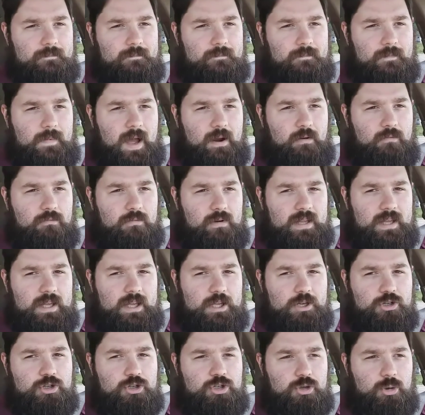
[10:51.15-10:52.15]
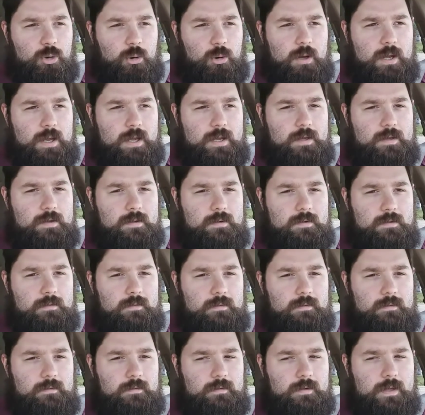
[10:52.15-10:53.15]
really enjoy
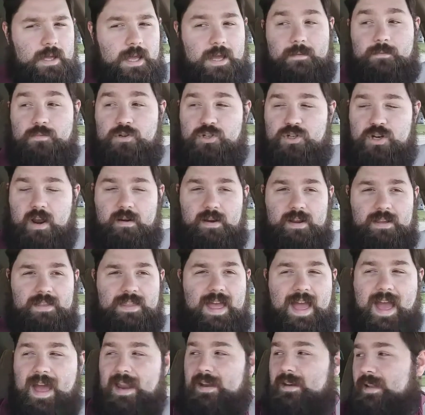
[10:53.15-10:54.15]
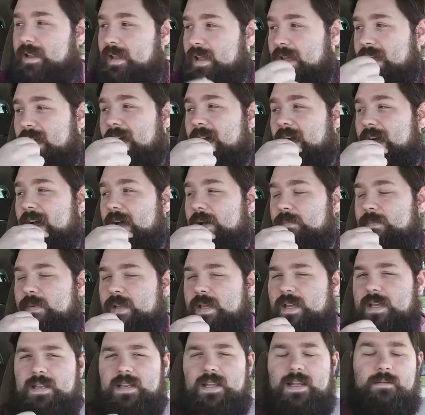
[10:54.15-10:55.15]
him sharing that.
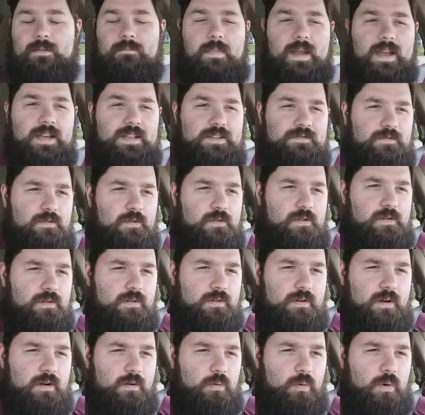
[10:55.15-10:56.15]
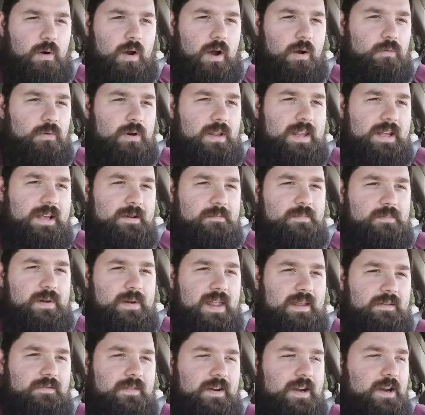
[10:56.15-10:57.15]
It makes for a really
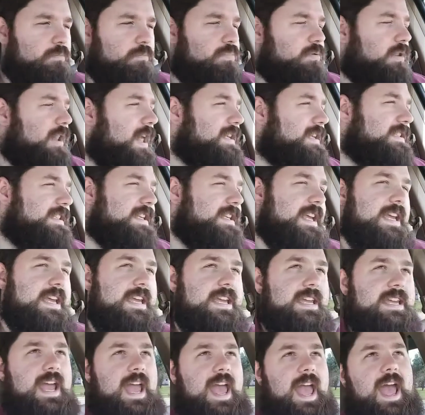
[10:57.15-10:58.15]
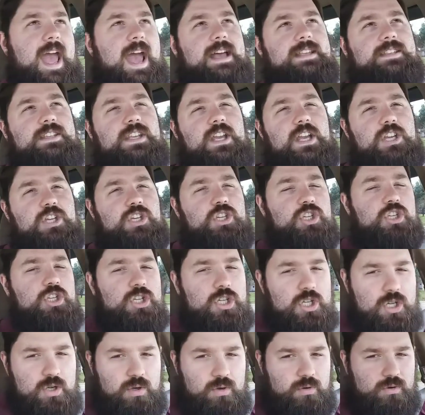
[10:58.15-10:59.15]
compelling video. Plus, he has a
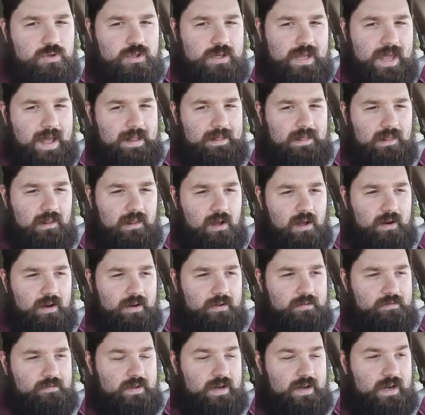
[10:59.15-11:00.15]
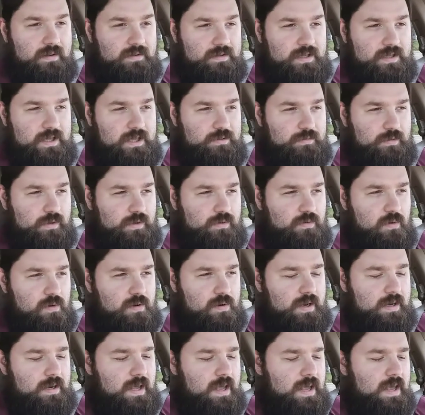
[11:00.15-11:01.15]
huge catalog of videos that he's
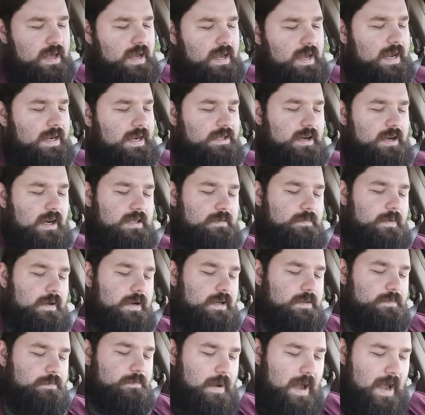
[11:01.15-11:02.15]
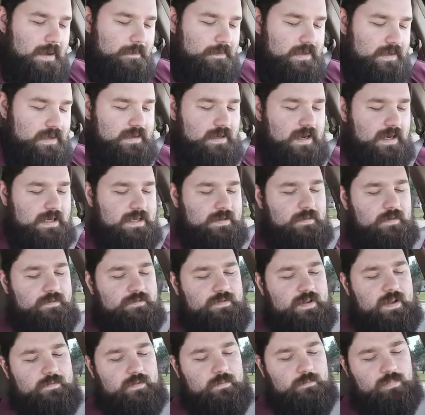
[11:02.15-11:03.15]
recorded. He talks about his pipes. He talks about
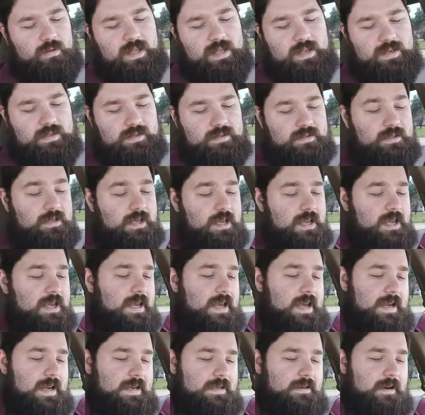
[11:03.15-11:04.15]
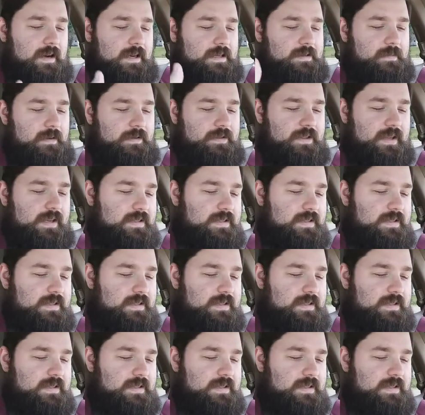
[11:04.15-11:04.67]
favorite blends. He talks about things that